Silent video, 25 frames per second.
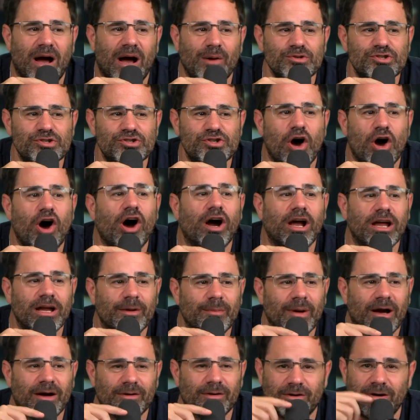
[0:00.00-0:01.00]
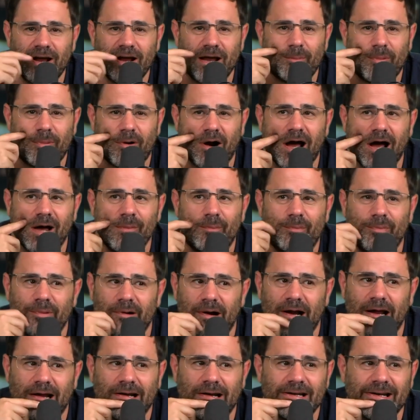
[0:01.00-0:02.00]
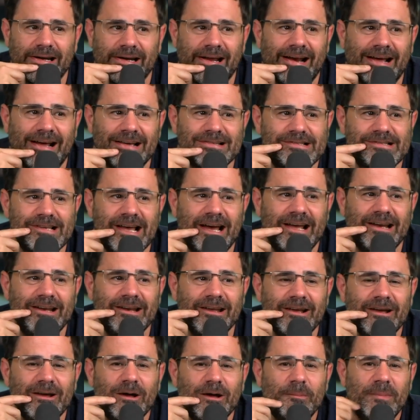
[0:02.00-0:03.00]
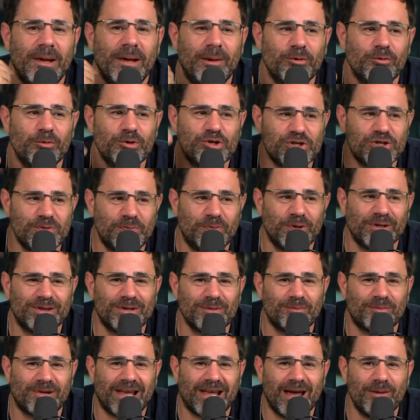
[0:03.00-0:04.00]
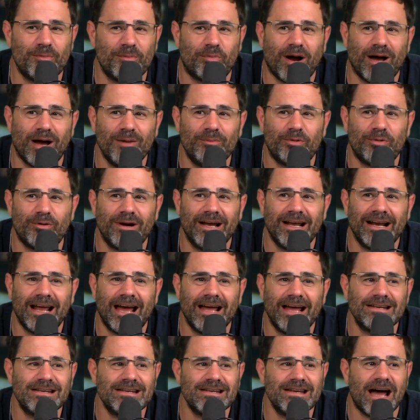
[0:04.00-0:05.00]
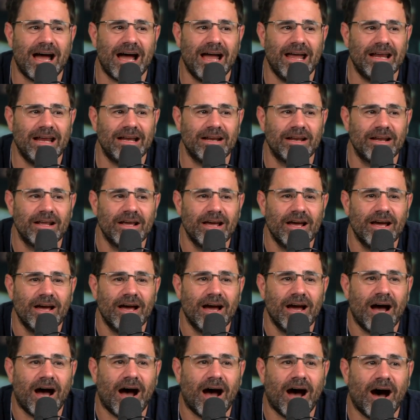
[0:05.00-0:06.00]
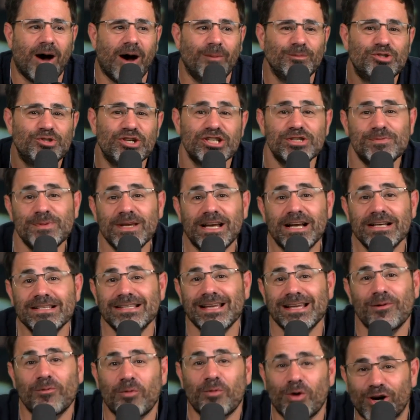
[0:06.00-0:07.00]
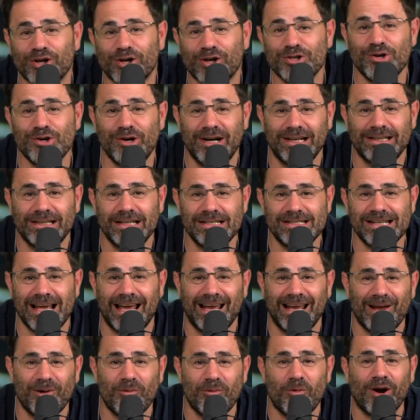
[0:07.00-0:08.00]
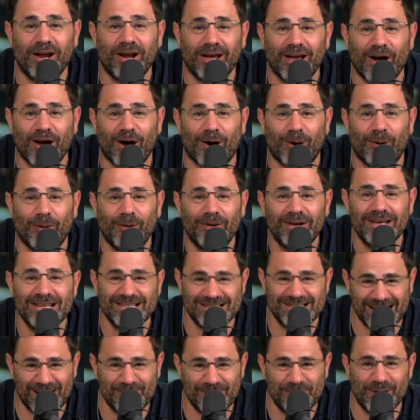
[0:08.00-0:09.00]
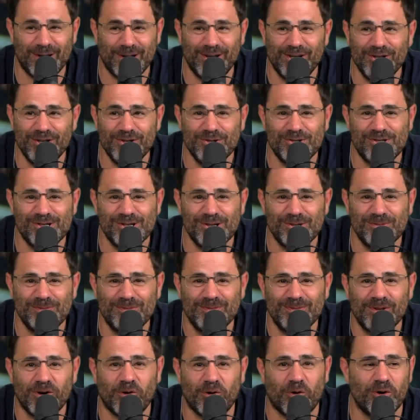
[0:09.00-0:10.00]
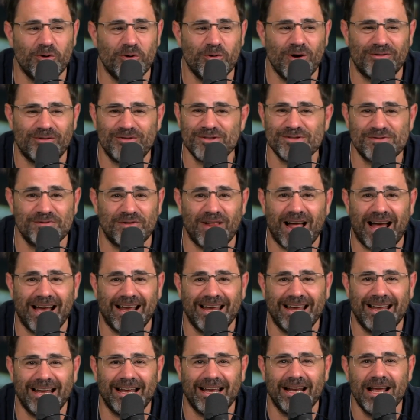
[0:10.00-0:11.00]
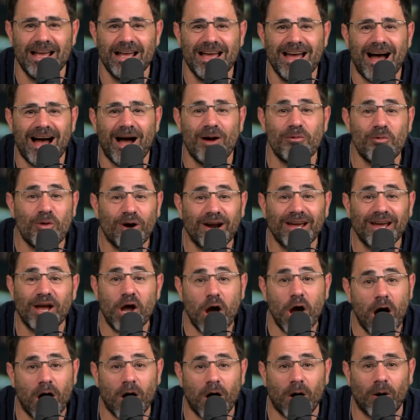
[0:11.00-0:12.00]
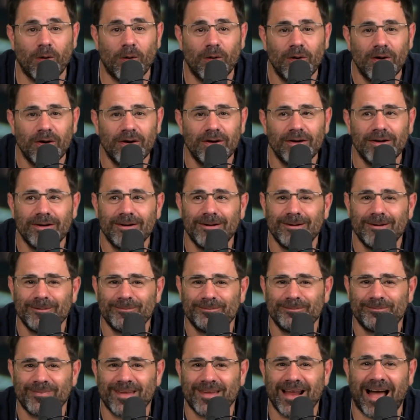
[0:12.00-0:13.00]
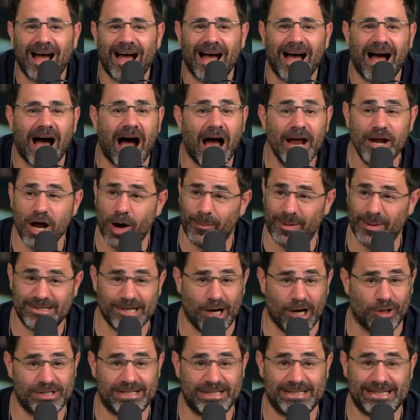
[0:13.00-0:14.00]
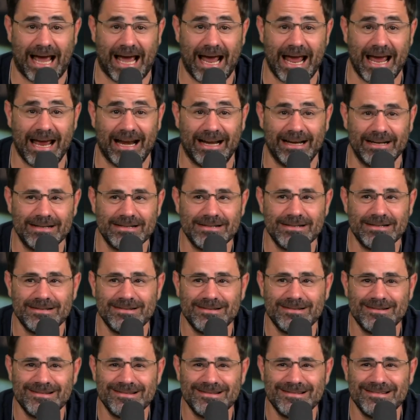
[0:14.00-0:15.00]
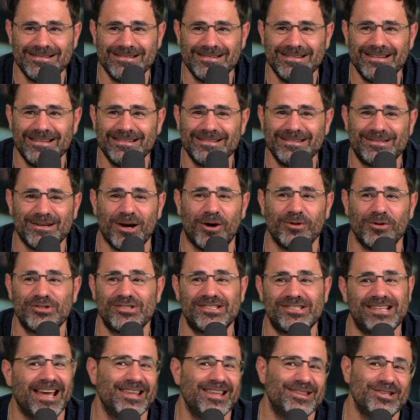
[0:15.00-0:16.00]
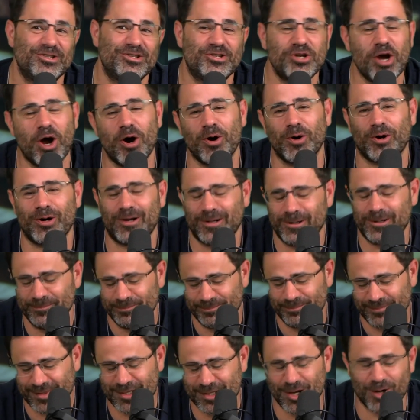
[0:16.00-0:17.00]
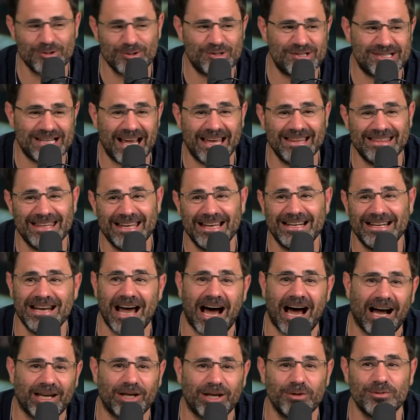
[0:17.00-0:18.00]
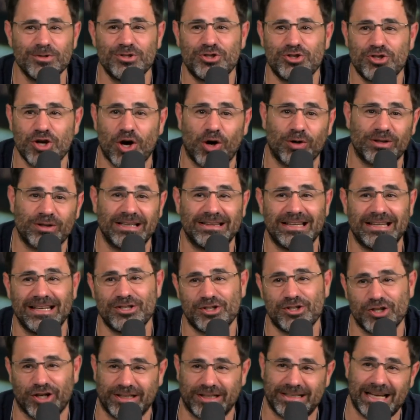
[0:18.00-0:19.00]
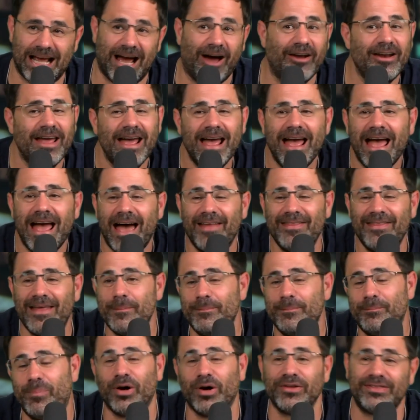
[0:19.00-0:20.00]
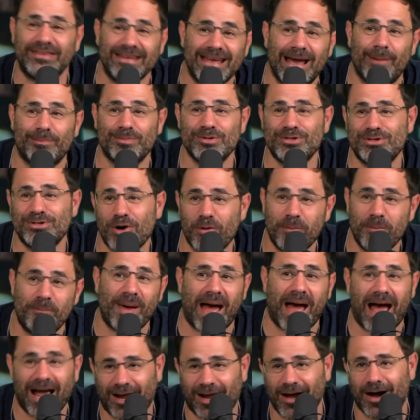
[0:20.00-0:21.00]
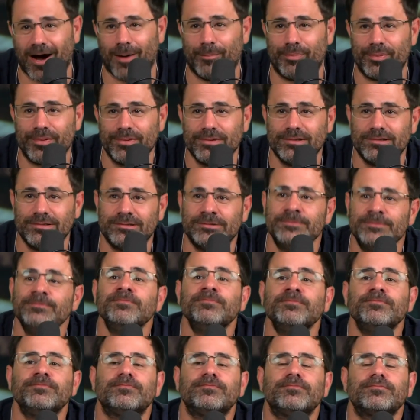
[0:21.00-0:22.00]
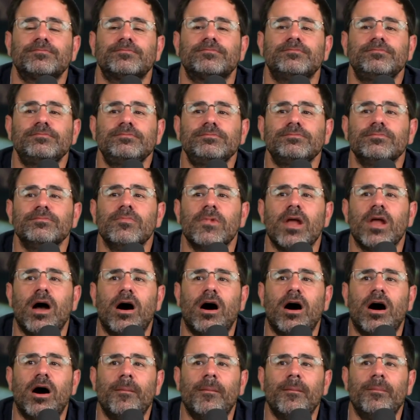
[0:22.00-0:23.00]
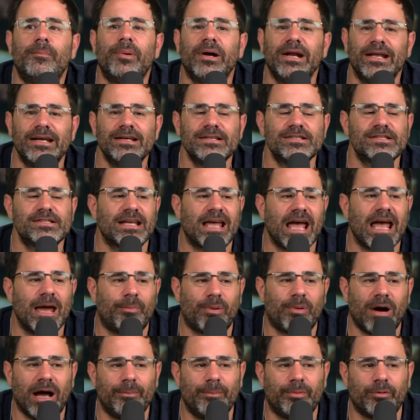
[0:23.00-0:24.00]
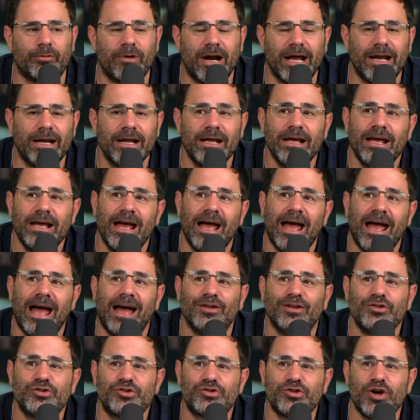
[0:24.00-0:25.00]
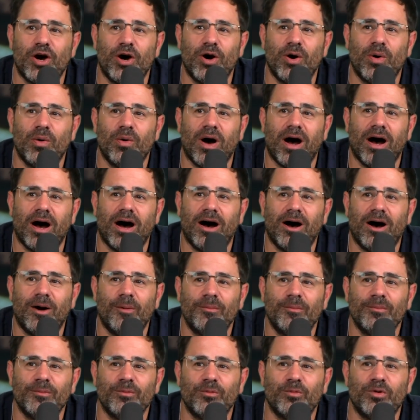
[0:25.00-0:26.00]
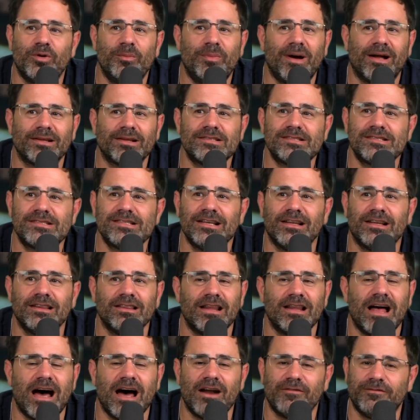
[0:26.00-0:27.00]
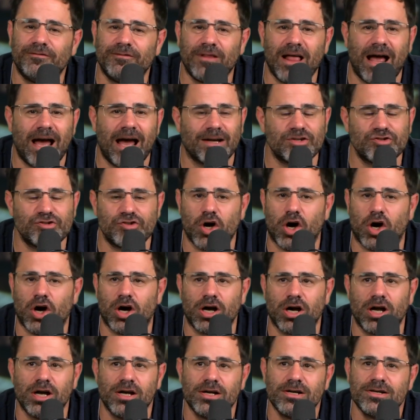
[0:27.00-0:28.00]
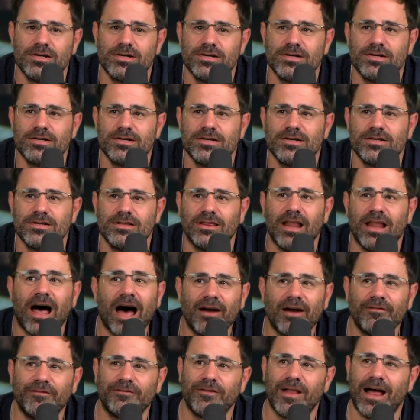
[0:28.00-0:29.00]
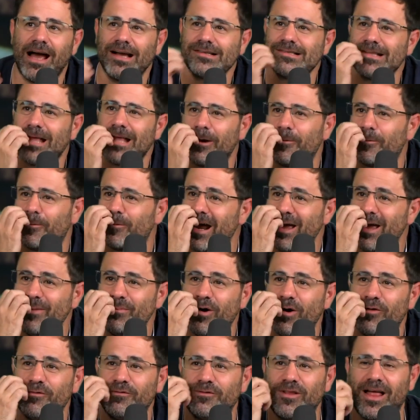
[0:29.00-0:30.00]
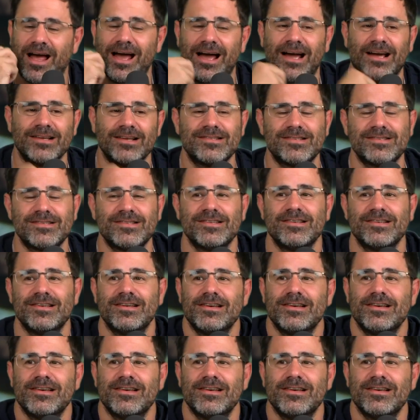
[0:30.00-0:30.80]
I was talking about Gay Pride Parade, and I said maybe we should put the Gay Pride Parade yeah, at night, mm -hmm. um, just because I work during the day and I want to go. Is that better, YouTube or whoever's flagging it? I want to go. No, you said something about explaining. I know, but don't say it. don't say the joke. Don't say the innocuous joke that they took down and then put the episode back up. Um, but it is the Gay Pride Parade, and so um, we're about to see a lot of flags, dog. A lot of flags, a lot of rainbow flags.